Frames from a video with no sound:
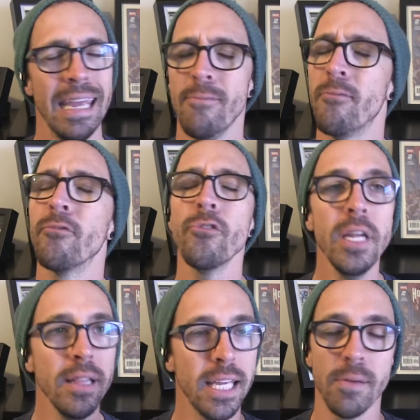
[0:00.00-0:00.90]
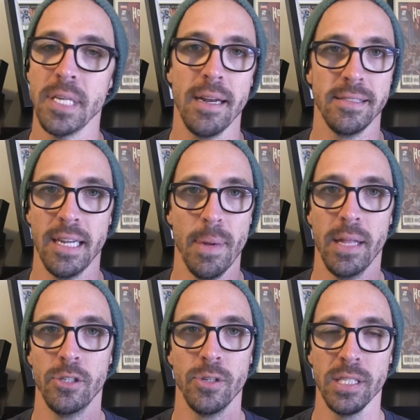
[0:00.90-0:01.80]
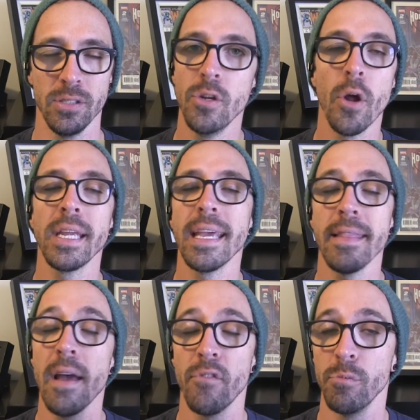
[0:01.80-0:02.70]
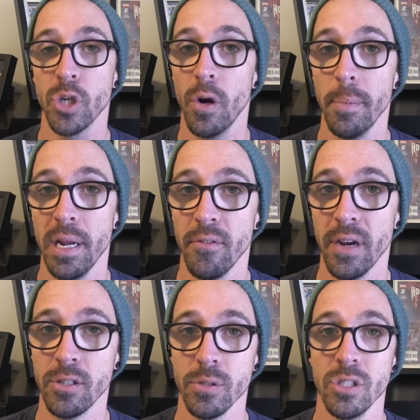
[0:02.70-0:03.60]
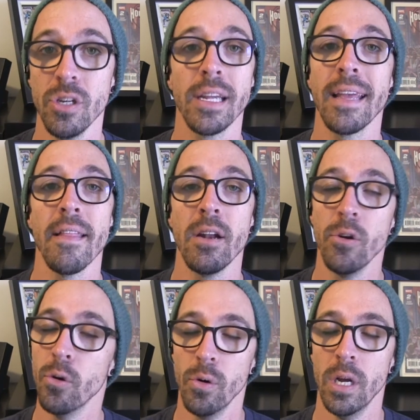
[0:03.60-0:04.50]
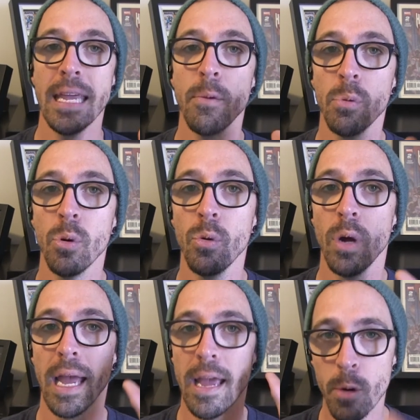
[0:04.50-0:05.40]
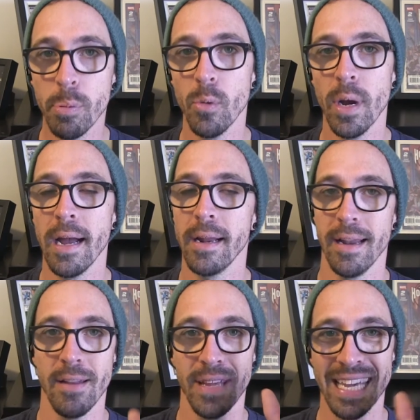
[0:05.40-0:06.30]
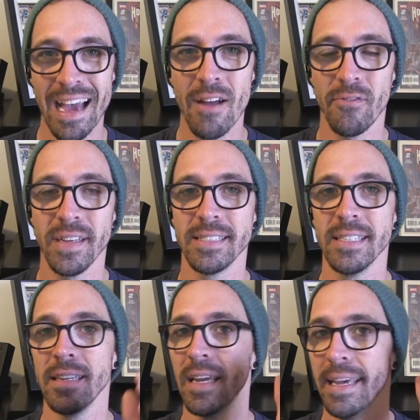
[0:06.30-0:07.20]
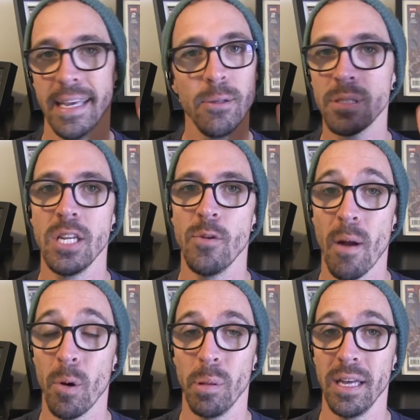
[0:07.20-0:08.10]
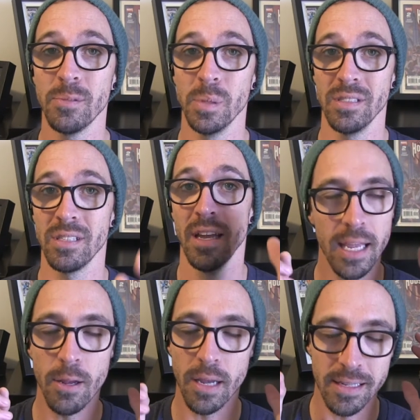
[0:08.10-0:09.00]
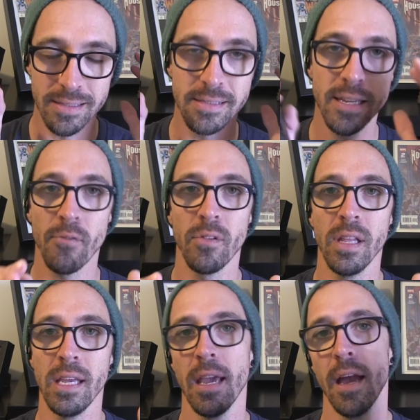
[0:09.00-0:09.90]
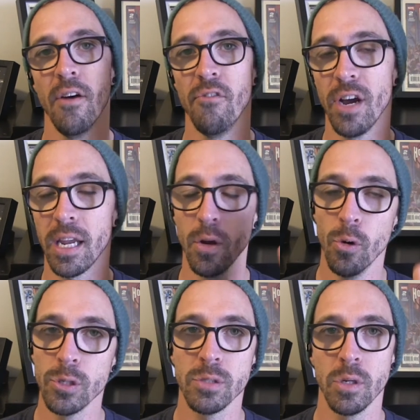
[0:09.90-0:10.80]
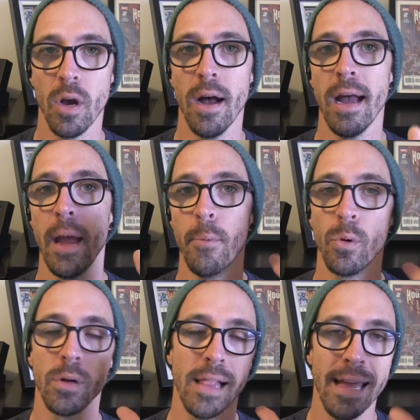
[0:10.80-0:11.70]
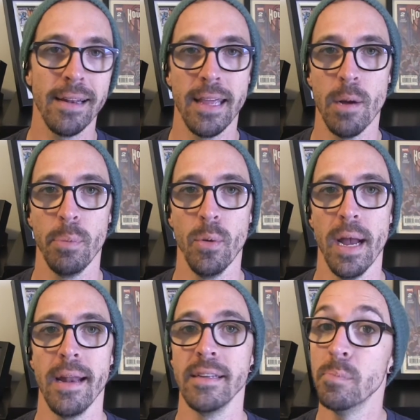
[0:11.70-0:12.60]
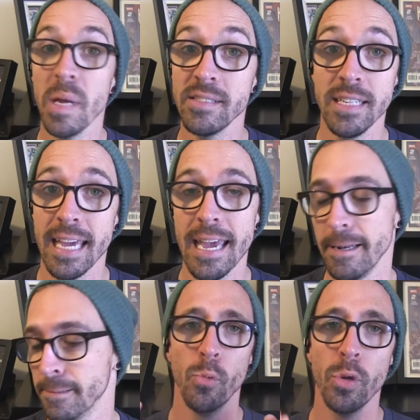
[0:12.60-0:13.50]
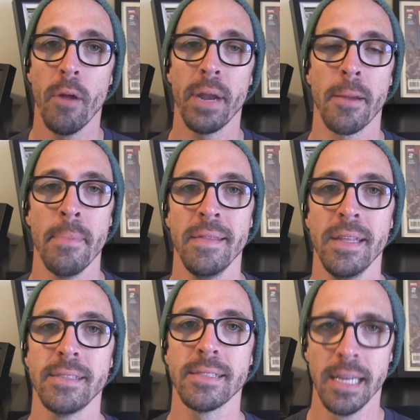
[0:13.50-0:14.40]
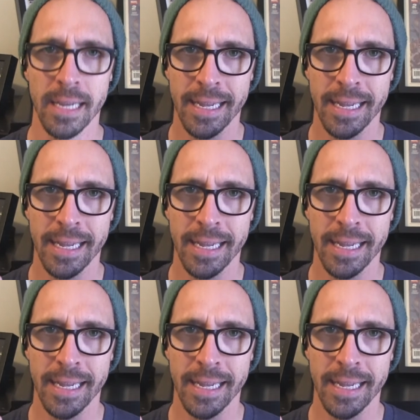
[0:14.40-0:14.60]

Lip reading: He freely gives out his email address. You don't get that from China manufacturers. You don't get that at all. He will help you out, and if you can't fix it, he'll send you out replacements. He is definitely a fucking awesome guy and will gladly help you out as best he can. Would I recommend this?